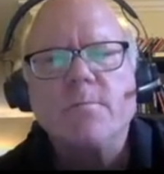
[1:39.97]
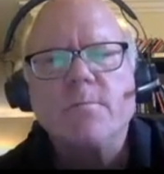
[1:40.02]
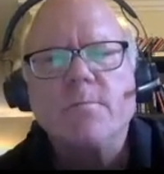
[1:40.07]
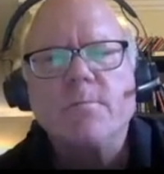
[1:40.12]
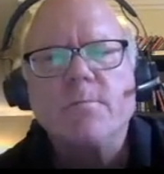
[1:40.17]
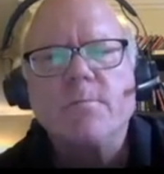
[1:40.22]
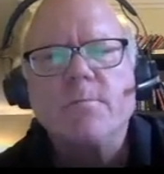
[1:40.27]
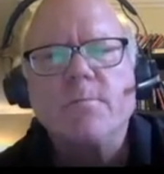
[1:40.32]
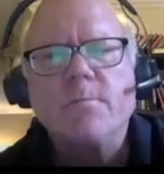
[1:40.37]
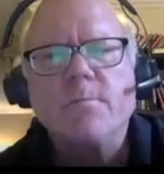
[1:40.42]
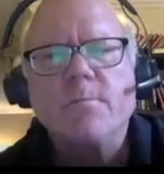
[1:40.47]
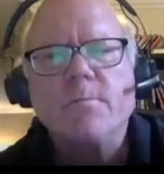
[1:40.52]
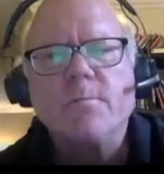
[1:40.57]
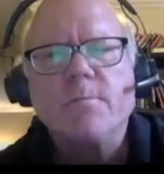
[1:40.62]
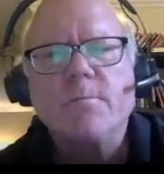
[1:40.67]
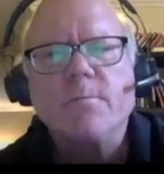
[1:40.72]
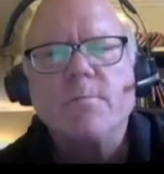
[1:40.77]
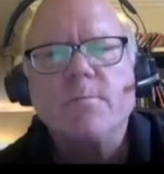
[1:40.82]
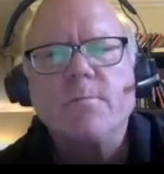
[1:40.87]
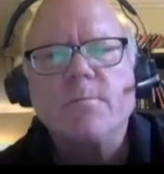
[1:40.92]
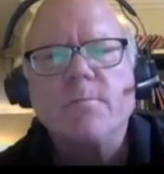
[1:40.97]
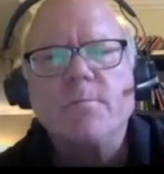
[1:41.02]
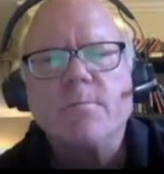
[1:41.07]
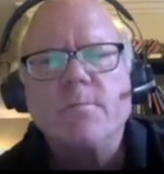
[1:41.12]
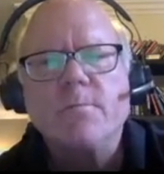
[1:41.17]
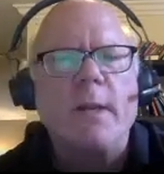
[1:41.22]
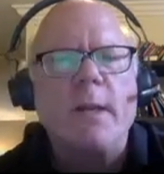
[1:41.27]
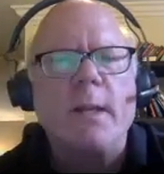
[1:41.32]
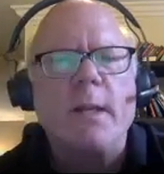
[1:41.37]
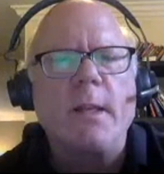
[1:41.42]
And game
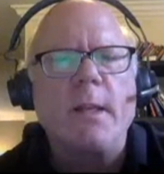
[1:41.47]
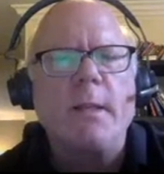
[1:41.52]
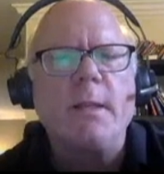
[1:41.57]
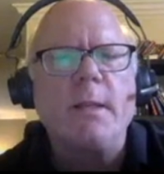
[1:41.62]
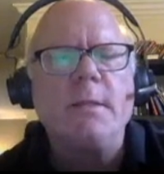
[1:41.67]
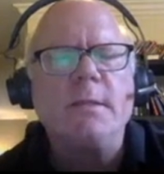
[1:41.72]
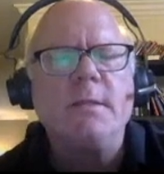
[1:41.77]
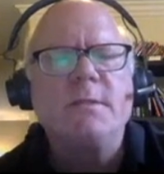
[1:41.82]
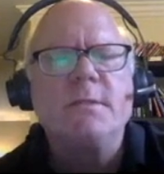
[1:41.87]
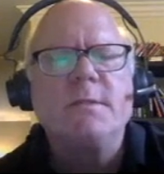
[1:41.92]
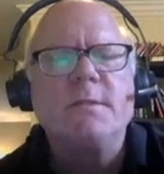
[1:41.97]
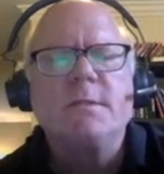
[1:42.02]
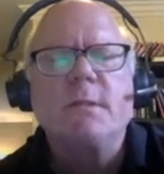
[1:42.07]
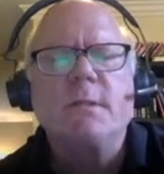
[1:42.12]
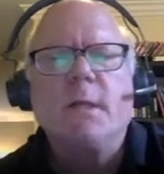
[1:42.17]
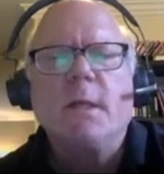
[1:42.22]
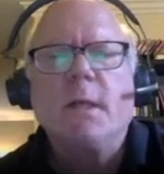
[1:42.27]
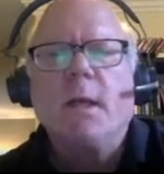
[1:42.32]
theory is